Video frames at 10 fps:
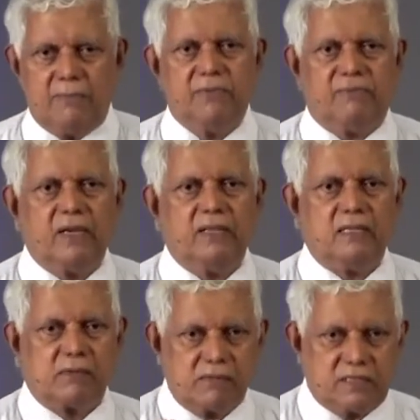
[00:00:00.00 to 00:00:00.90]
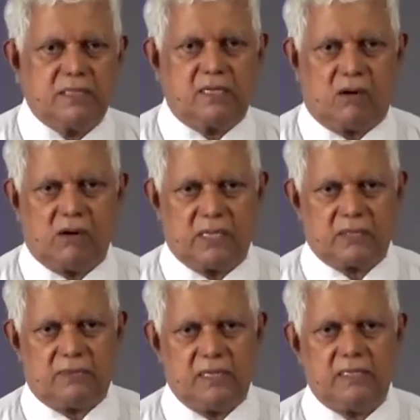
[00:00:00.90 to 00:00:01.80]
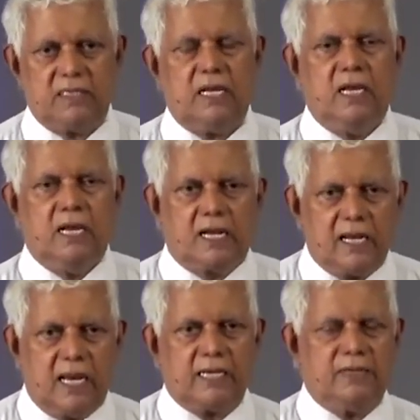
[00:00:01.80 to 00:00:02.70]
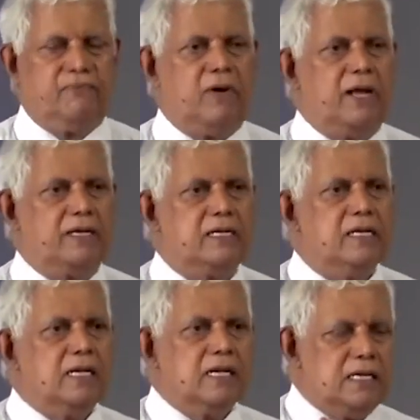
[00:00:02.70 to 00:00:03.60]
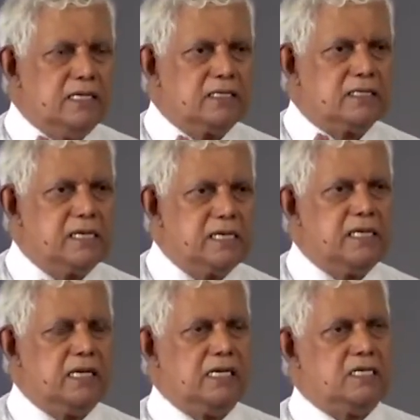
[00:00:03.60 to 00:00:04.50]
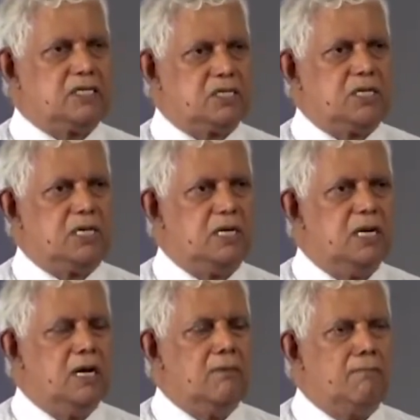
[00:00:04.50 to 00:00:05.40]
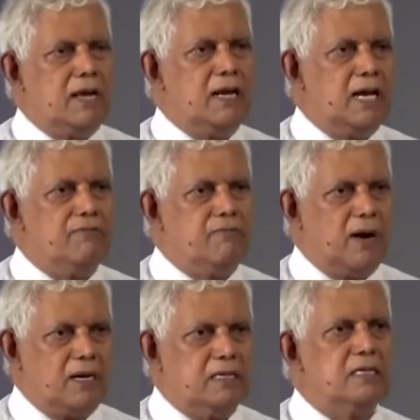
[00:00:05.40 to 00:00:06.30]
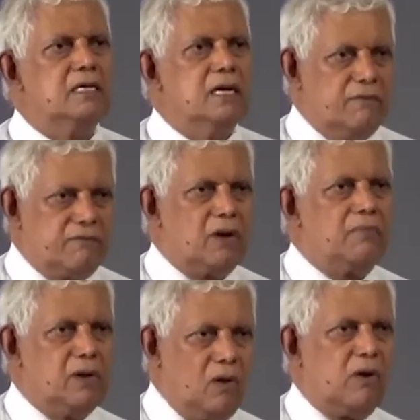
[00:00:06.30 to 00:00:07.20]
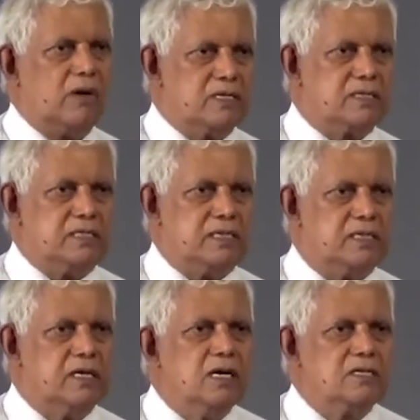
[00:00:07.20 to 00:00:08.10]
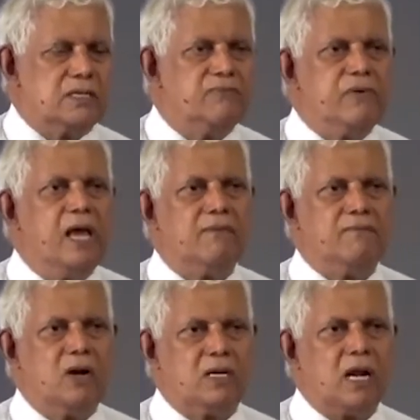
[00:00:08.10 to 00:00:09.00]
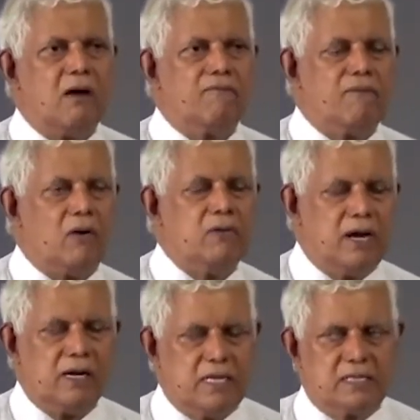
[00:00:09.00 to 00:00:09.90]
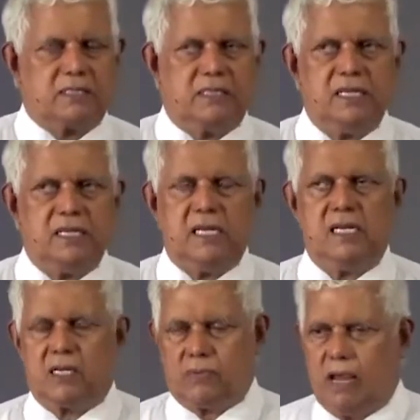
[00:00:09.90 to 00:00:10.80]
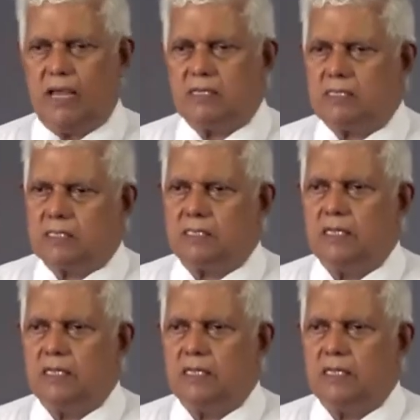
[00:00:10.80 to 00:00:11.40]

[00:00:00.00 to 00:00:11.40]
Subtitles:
defining the Christian context for dating. Clarifying, is he, is she my life partner from the Lord, isn't it? So if we have not found our destiny in Christ,